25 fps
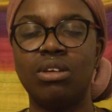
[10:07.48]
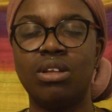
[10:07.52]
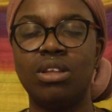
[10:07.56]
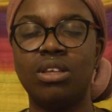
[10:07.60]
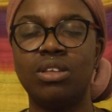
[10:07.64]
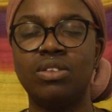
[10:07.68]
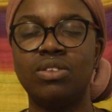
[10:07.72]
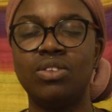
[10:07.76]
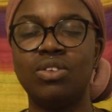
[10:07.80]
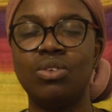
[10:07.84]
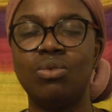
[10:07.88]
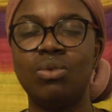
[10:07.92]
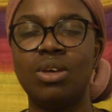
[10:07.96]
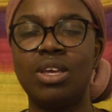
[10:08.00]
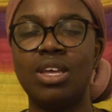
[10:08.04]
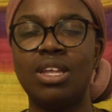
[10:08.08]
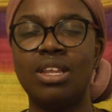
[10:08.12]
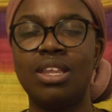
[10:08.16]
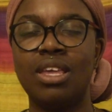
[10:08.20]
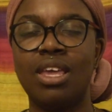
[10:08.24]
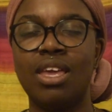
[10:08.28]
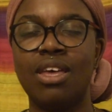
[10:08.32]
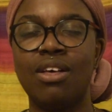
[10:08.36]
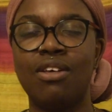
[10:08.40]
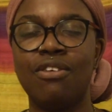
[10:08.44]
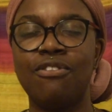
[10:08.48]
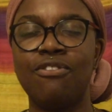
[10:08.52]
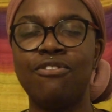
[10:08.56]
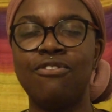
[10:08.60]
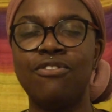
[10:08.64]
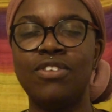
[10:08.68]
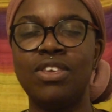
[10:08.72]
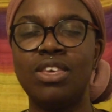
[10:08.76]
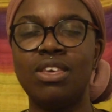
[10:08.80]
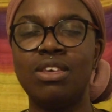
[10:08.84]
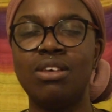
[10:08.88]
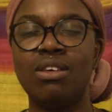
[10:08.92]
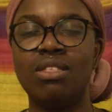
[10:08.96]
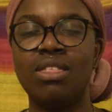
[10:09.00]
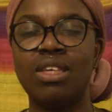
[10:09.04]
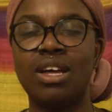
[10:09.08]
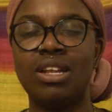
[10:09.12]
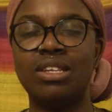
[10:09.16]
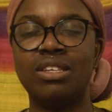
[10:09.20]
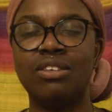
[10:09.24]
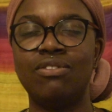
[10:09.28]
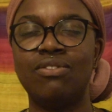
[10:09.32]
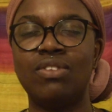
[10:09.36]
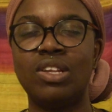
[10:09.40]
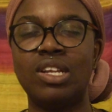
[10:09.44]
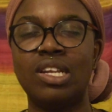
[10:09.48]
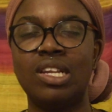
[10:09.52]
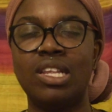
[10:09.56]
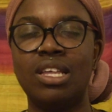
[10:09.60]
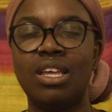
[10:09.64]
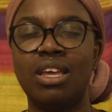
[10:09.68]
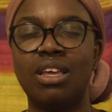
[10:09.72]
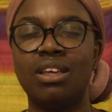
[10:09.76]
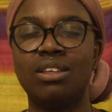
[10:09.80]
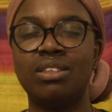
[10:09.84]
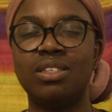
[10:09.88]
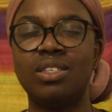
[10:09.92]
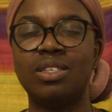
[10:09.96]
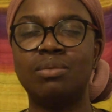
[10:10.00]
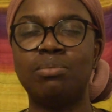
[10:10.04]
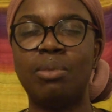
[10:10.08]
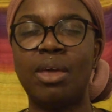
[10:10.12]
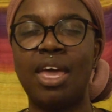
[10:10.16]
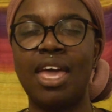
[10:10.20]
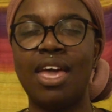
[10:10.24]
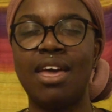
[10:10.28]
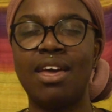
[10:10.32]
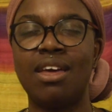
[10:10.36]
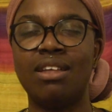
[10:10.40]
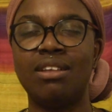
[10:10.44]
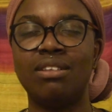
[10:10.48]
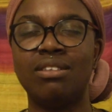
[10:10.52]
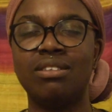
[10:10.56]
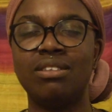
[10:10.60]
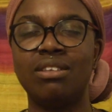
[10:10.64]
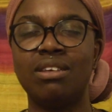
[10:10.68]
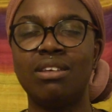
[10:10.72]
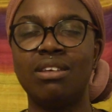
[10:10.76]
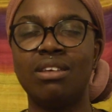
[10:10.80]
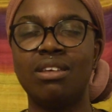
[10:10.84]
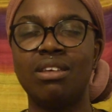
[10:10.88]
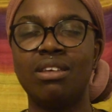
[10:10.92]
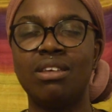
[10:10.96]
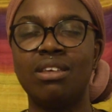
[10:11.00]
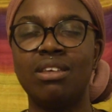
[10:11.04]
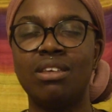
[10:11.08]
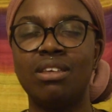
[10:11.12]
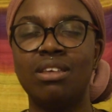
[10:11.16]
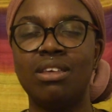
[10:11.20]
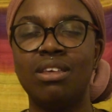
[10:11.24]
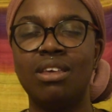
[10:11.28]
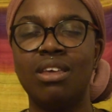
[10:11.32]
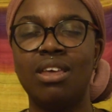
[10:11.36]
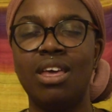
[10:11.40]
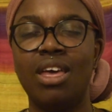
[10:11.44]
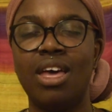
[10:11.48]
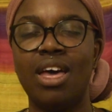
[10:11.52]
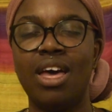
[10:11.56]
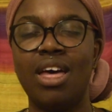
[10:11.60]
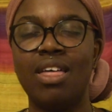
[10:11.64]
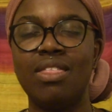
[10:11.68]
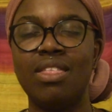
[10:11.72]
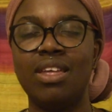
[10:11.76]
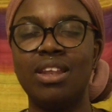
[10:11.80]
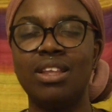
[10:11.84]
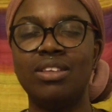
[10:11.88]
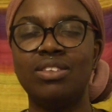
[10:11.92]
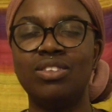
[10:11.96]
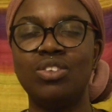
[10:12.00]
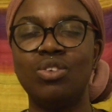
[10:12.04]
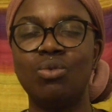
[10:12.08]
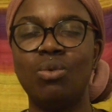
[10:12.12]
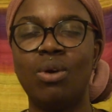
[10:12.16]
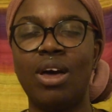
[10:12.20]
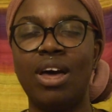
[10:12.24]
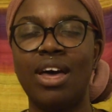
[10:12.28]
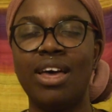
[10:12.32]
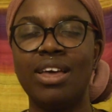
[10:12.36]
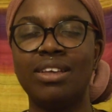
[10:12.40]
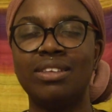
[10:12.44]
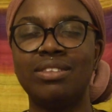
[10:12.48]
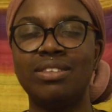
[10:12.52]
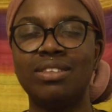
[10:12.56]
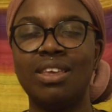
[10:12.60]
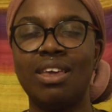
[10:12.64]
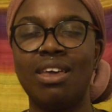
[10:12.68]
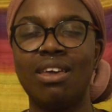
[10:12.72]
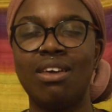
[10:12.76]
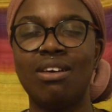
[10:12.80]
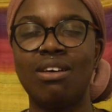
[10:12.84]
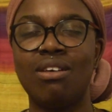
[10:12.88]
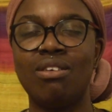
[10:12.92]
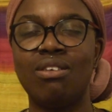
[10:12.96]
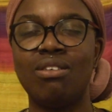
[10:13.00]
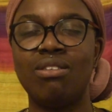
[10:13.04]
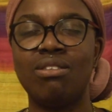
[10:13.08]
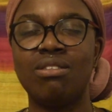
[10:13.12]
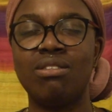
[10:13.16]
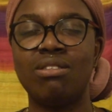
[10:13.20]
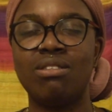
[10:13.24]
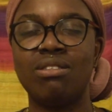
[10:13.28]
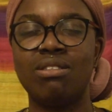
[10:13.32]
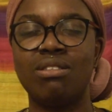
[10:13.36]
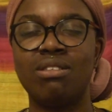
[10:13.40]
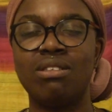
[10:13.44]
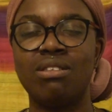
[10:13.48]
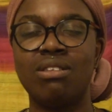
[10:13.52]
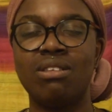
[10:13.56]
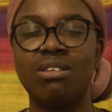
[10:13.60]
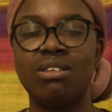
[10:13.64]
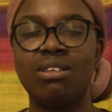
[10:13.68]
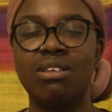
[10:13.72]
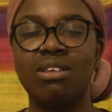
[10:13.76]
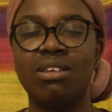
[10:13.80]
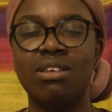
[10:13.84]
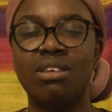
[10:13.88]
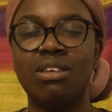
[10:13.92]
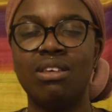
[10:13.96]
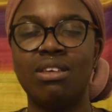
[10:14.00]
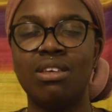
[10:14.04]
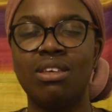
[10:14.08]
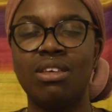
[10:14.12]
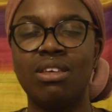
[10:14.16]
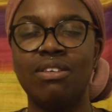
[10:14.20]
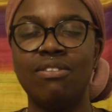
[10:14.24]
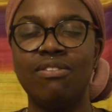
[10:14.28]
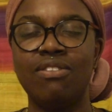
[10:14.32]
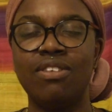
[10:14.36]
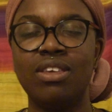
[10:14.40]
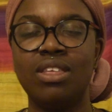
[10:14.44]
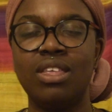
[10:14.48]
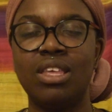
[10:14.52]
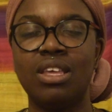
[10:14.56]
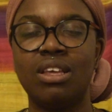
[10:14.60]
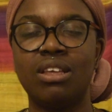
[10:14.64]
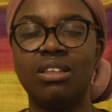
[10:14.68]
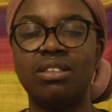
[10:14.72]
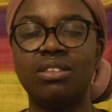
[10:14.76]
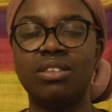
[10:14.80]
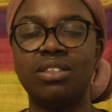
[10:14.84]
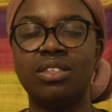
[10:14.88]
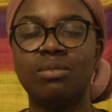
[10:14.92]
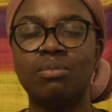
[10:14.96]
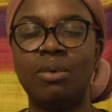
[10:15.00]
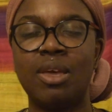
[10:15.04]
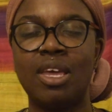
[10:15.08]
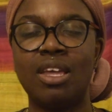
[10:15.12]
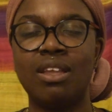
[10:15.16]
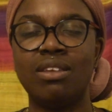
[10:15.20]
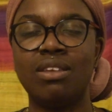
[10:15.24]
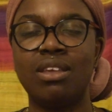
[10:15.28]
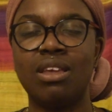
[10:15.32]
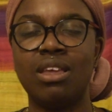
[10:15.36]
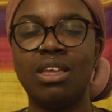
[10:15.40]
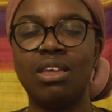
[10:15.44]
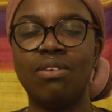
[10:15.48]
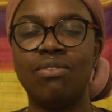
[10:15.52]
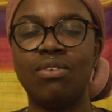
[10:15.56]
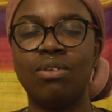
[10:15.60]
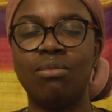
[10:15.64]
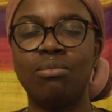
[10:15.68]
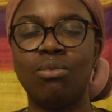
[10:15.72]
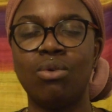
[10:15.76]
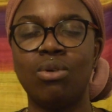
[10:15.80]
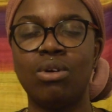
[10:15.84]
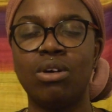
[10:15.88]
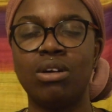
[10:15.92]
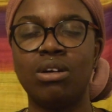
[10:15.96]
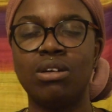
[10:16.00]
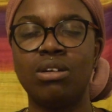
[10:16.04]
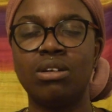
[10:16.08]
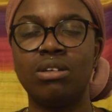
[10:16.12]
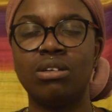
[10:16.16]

As you inhale, feel that divinity expand. And then as you exhale, feel it expanding even more.